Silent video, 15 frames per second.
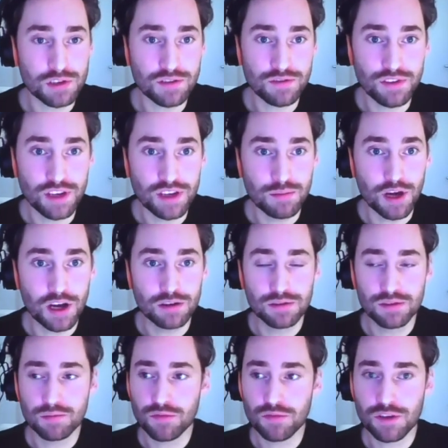And think
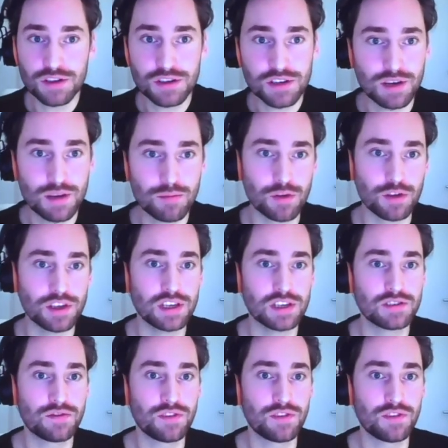about production employees,